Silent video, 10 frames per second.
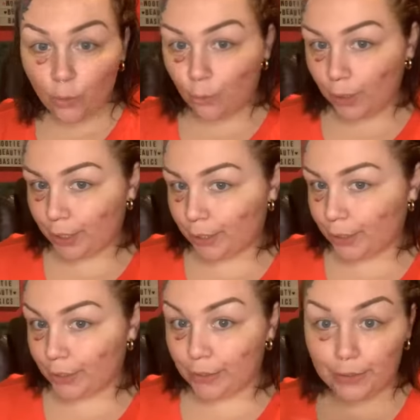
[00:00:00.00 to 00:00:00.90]
Where
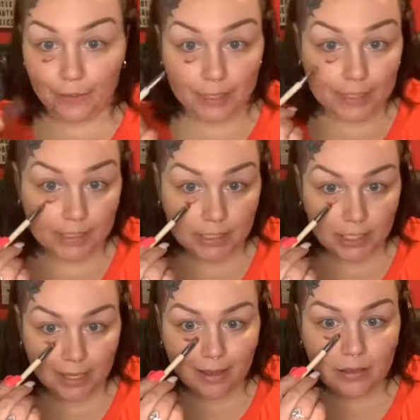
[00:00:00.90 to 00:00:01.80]
girl, this
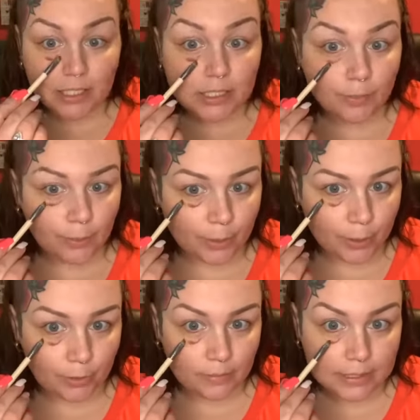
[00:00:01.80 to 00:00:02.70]
this is a
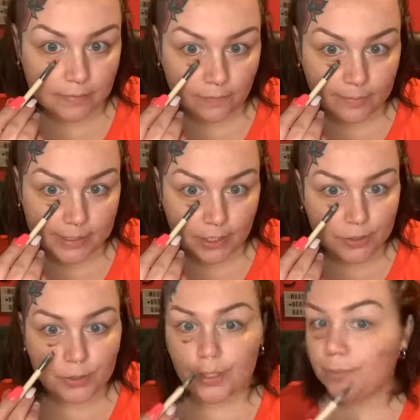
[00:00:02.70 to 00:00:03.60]
bruise from
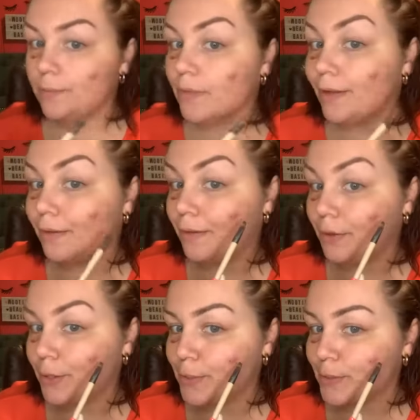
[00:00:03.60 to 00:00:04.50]
surgery
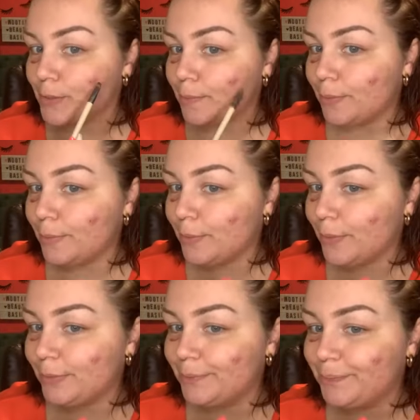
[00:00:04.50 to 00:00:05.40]
and this is a
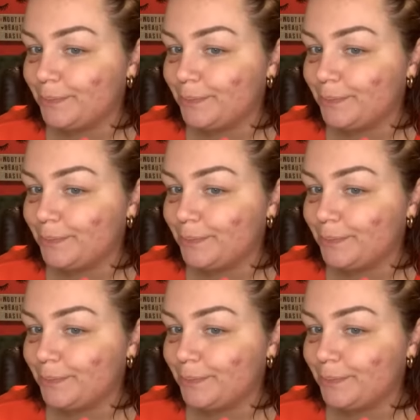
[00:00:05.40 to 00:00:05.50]
pimple.